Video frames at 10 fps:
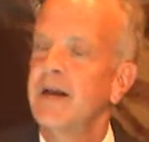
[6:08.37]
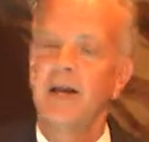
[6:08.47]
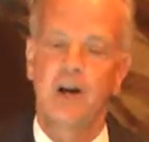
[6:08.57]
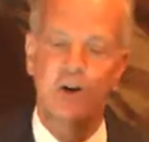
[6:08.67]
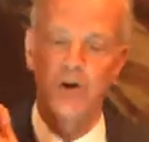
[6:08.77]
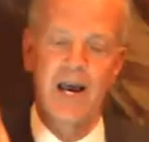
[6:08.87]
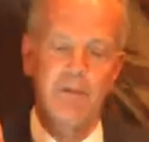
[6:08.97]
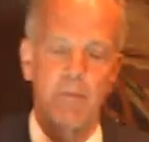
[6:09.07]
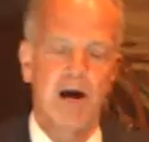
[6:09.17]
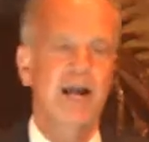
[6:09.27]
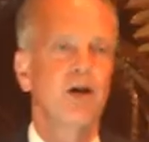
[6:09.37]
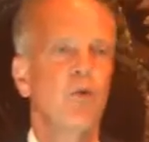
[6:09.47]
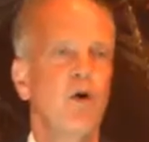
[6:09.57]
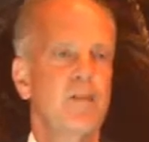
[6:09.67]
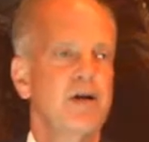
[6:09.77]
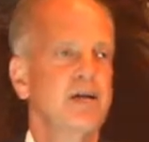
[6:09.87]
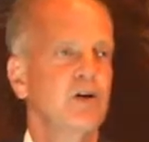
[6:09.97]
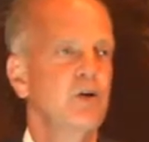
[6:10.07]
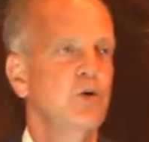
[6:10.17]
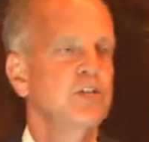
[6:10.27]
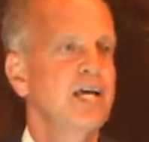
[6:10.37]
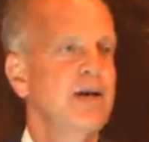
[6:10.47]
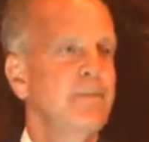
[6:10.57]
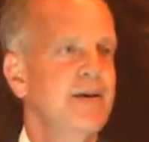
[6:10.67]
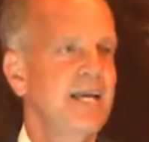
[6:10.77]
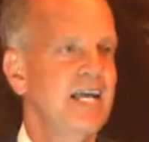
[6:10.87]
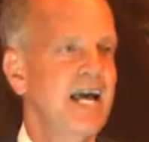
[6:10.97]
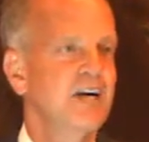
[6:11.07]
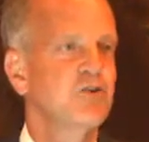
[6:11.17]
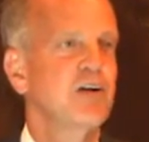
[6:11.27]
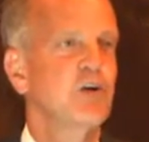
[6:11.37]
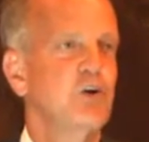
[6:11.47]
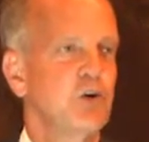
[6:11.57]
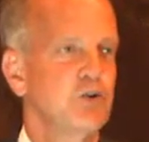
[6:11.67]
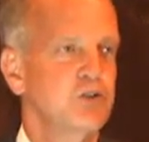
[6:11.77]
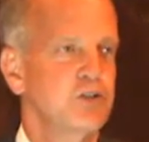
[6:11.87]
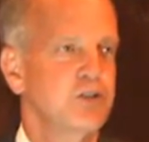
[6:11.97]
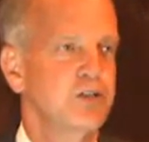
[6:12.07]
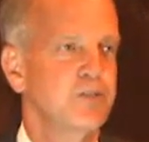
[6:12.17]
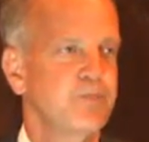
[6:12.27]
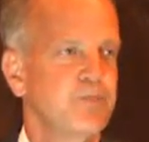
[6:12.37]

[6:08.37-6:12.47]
Here you have Monica Webby, who is a pediatric neurosurgeon.